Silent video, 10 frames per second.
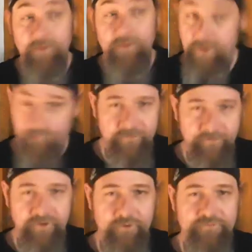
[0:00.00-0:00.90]

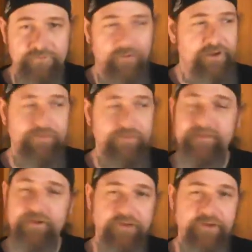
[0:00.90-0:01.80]
Government knows it. Why do you think
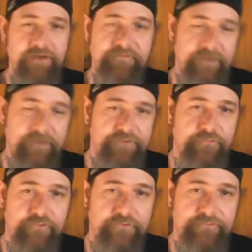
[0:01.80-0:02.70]
they created a Space
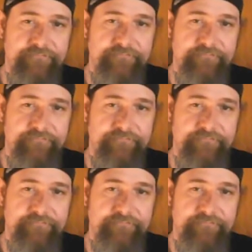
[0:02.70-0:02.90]
Force?